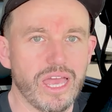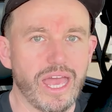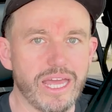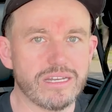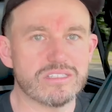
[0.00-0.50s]

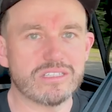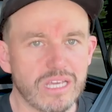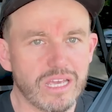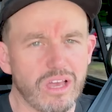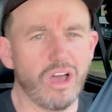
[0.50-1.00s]
And
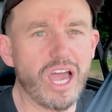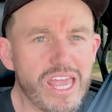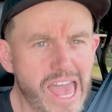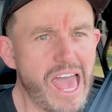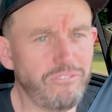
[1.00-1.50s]
I
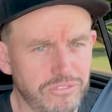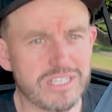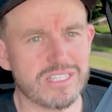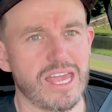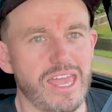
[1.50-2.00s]
have to
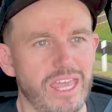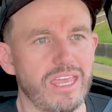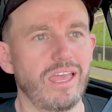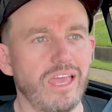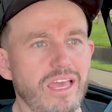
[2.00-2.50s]
say,